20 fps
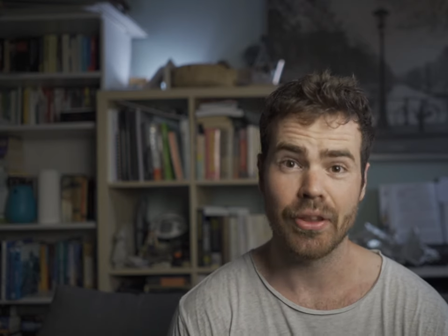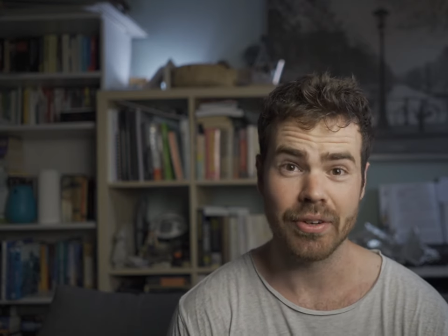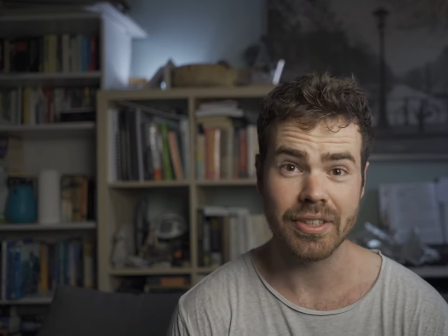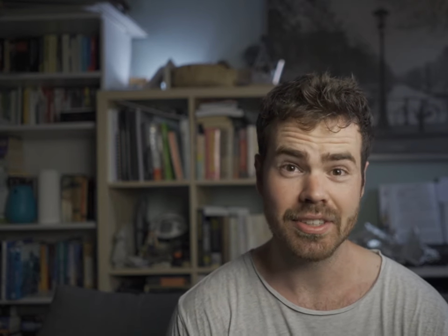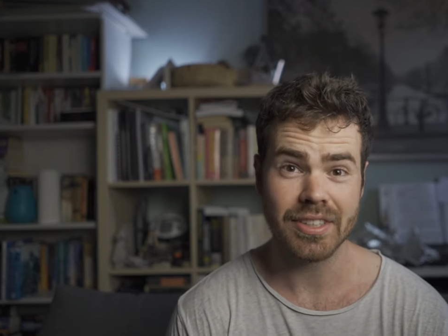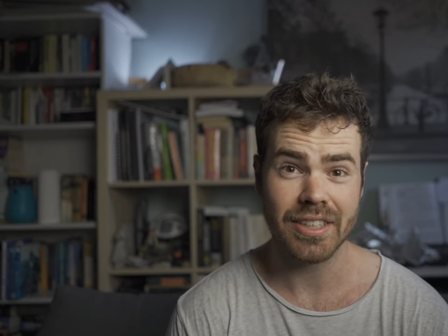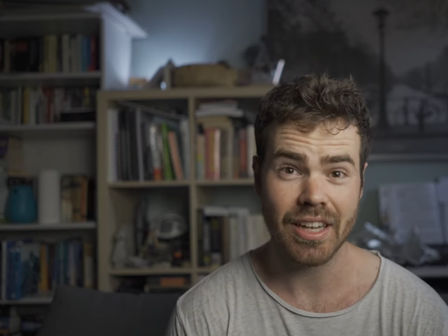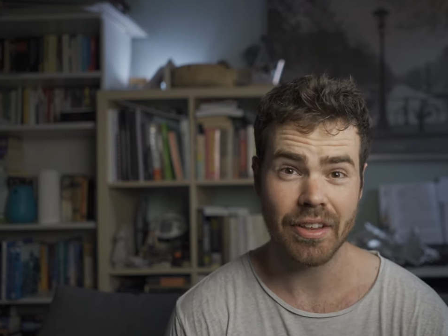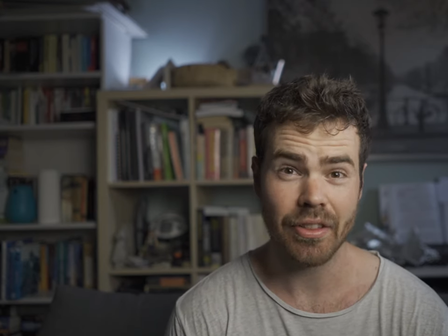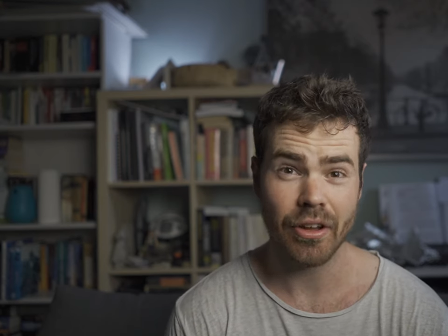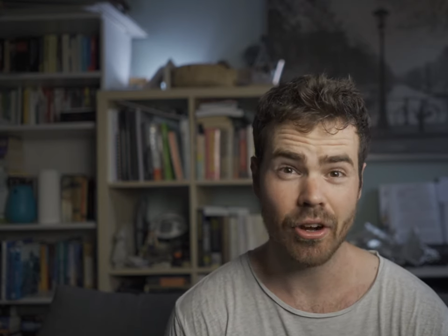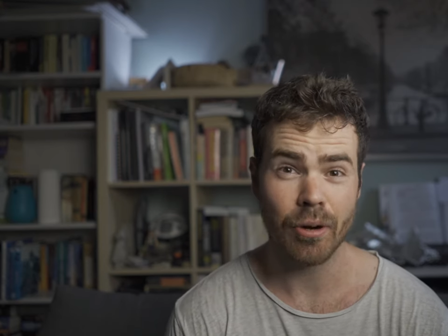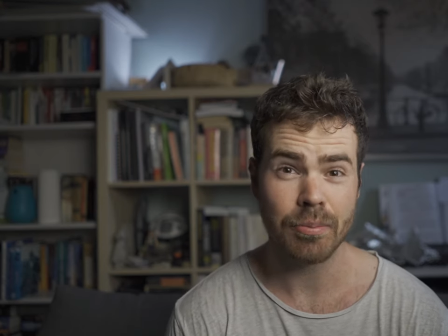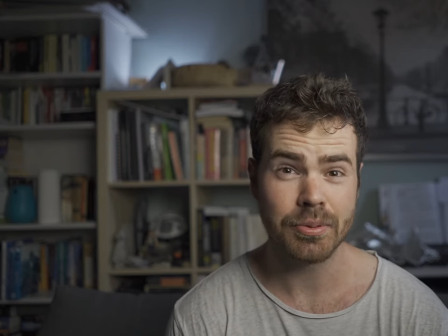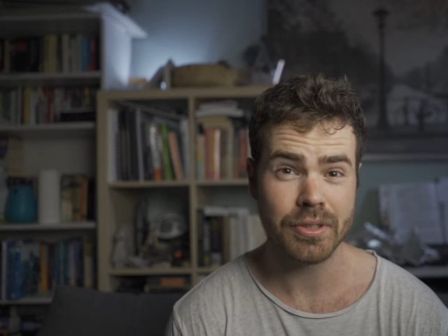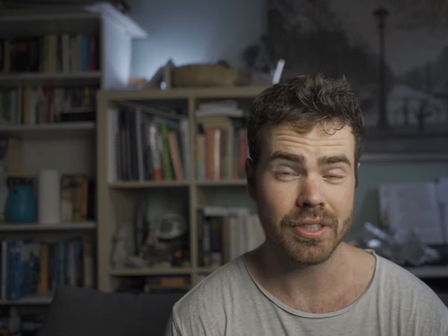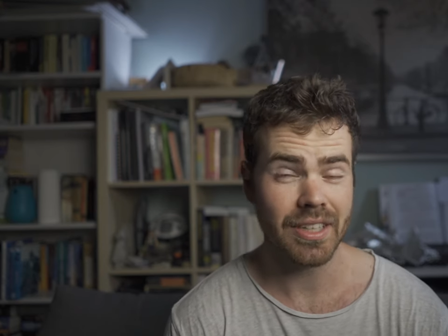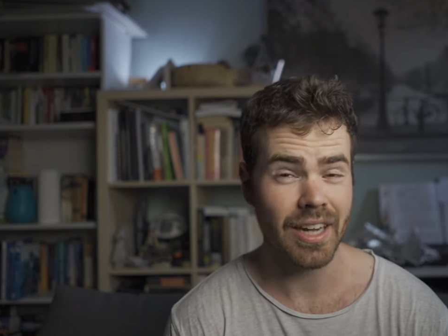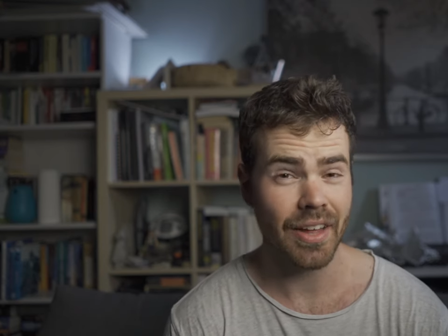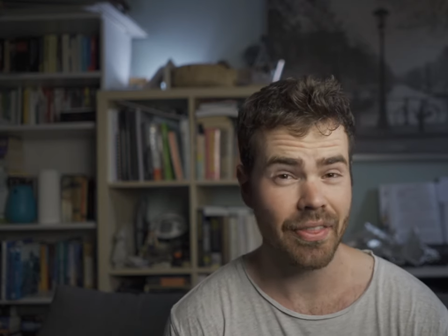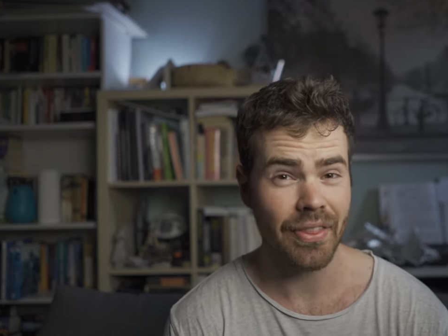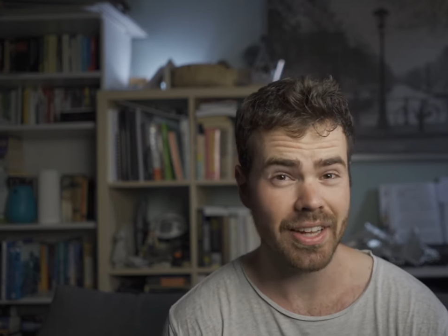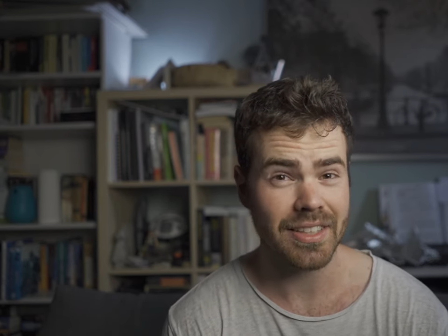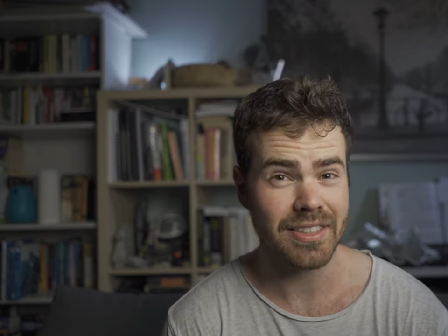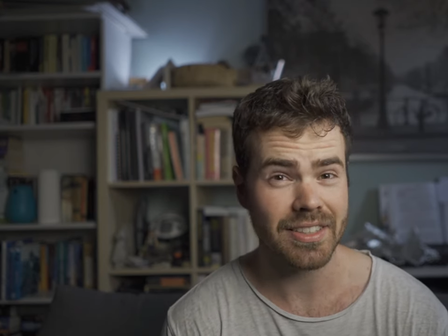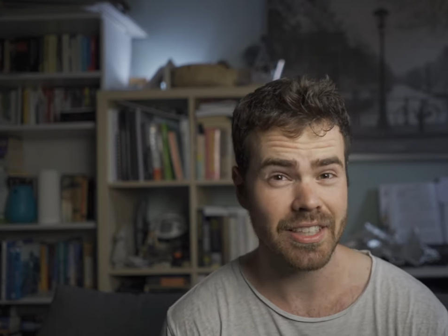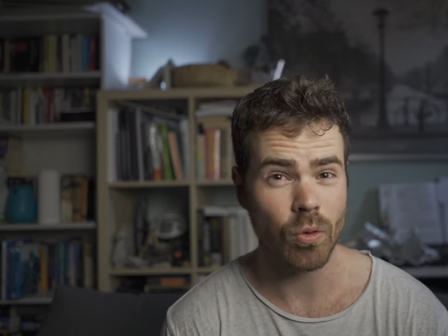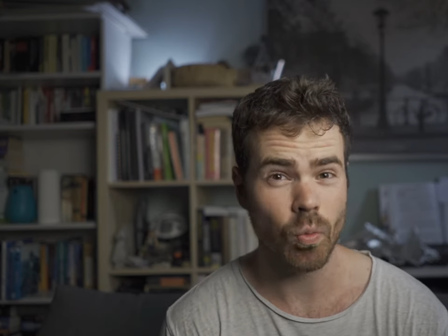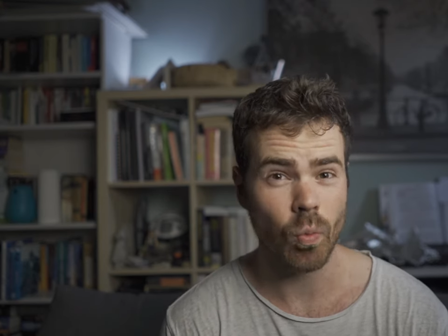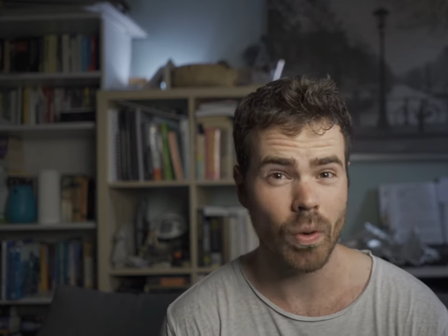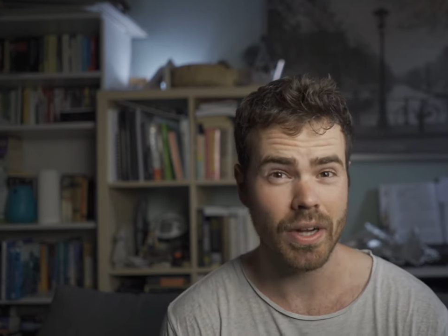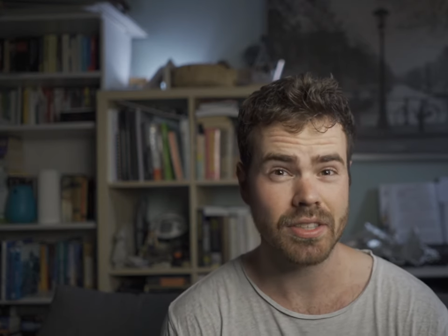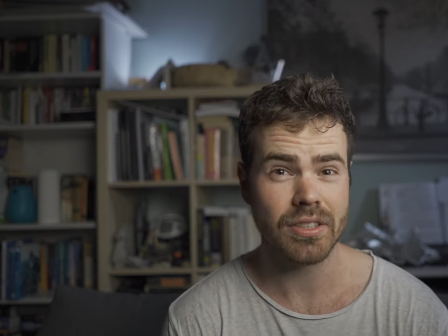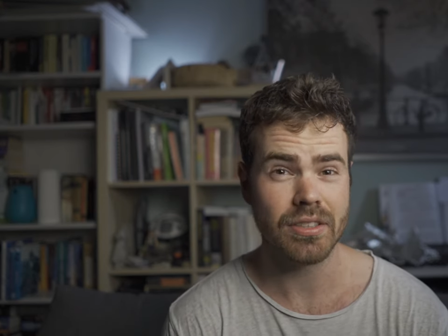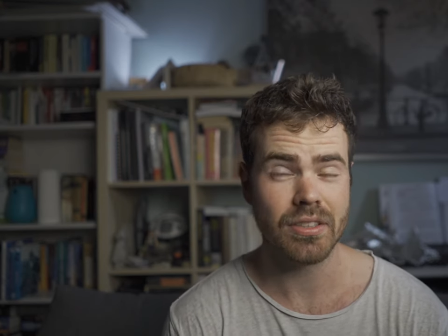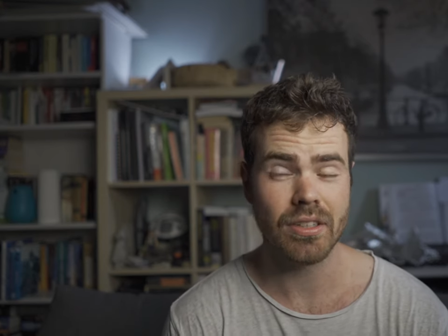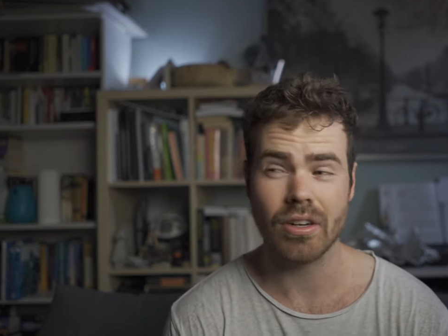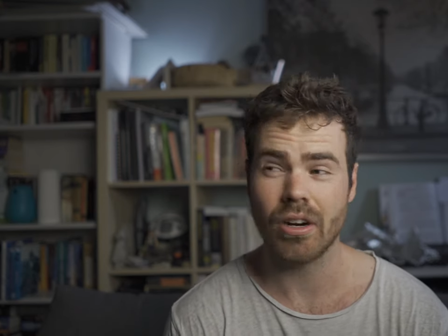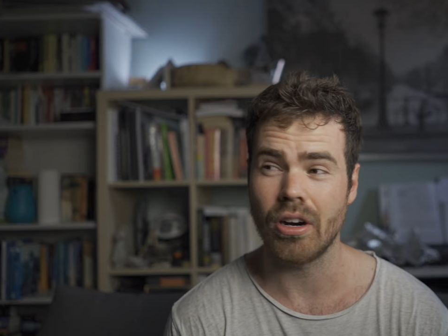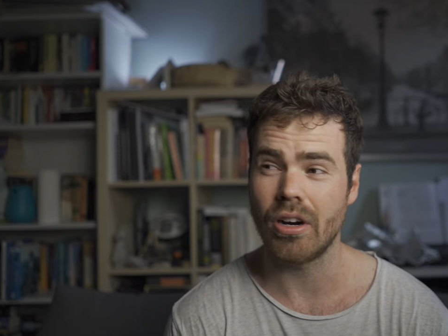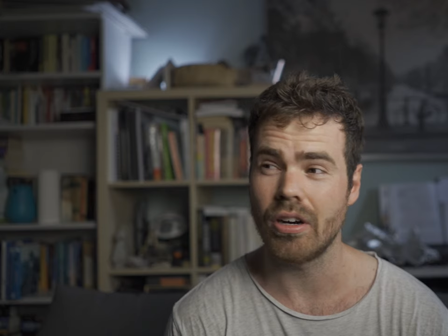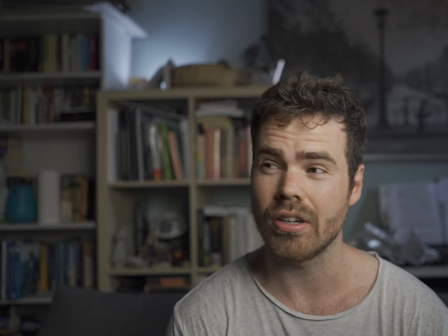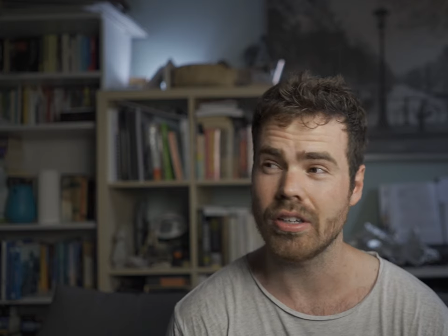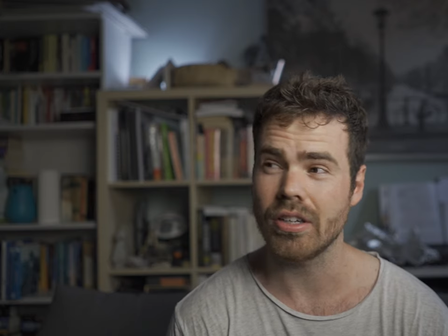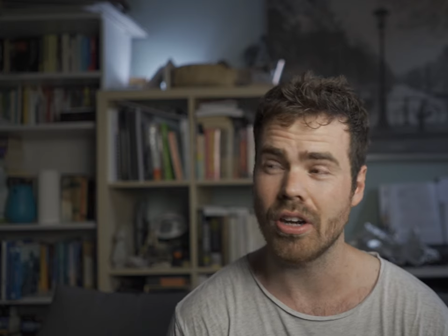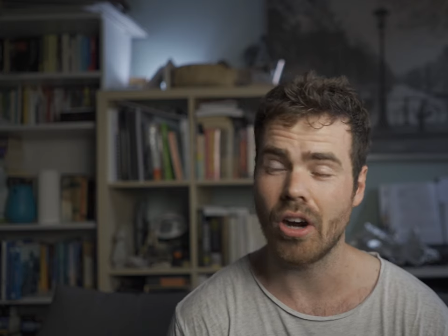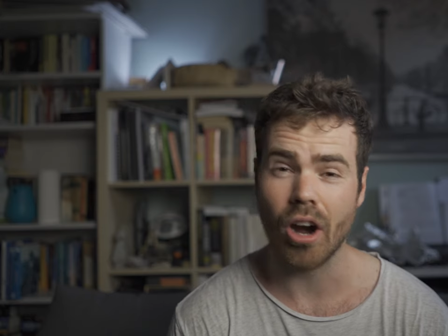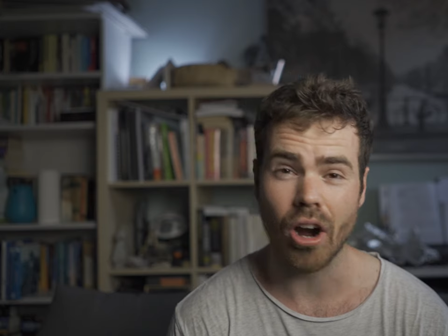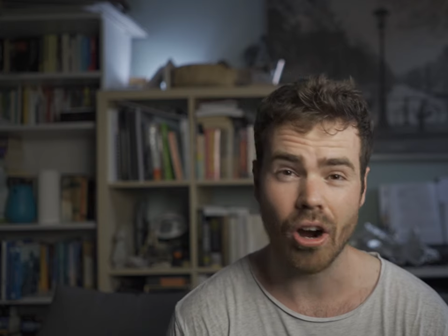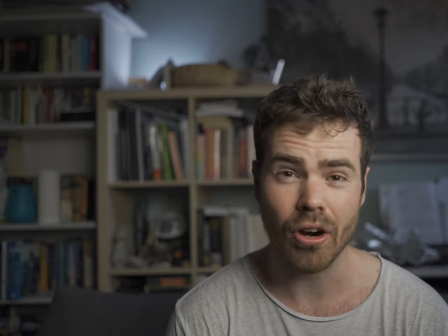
there is another option, and that's the Westcott